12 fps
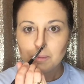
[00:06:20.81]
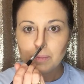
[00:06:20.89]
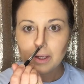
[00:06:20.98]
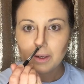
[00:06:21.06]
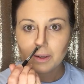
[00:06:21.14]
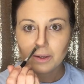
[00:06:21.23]

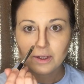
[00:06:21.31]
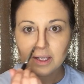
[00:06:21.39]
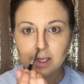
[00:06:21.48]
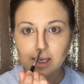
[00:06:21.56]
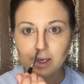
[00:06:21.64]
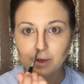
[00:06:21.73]
But
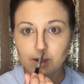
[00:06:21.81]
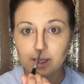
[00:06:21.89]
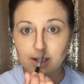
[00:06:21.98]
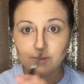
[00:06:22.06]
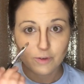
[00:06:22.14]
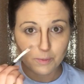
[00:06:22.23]
looking head
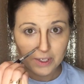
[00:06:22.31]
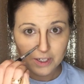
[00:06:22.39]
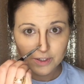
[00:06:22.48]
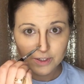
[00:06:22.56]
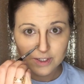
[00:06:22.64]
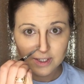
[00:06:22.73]
on and for
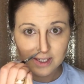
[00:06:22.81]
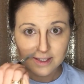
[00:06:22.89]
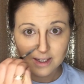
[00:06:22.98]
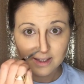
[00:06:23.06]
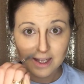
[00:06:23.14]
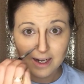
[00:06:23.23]
pictures and
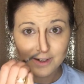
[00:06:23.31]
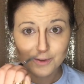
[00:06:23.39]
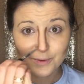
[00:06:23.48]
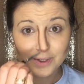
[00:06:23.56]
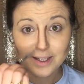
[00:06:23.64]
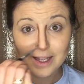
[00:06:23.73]
things like that, I
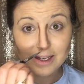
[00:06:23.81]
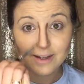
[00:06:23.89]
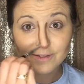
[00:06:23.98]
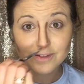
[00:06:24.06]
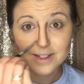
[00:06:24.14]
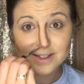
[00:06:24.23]
don't really like
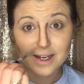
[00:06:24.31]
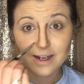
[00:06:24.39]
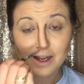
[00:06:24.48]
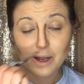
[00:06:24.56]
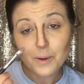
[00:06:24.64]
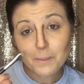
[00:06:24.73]
it to
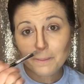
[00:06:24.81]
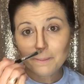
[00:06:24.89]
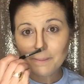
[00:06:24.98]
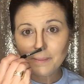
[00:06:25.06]
stand out.